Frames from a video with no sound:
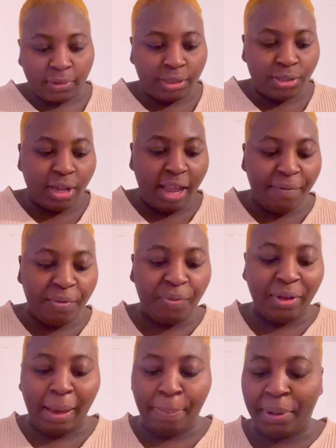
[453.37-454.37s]
it's not
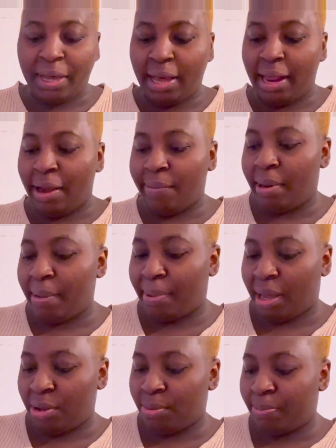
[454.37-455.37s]
everything I put out I
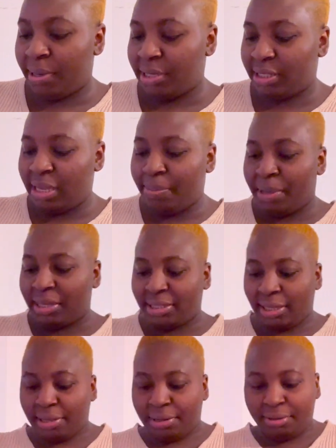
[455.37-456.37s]
remember. Please give me a
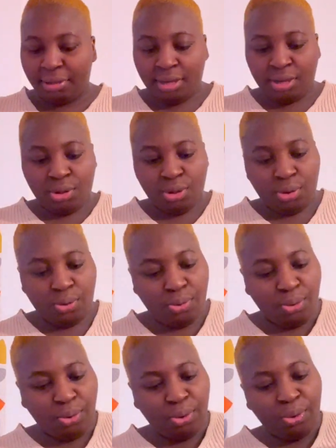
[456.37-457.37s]
second.
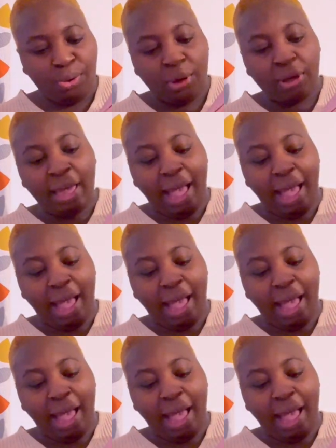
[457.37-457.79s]
Ooh, okay.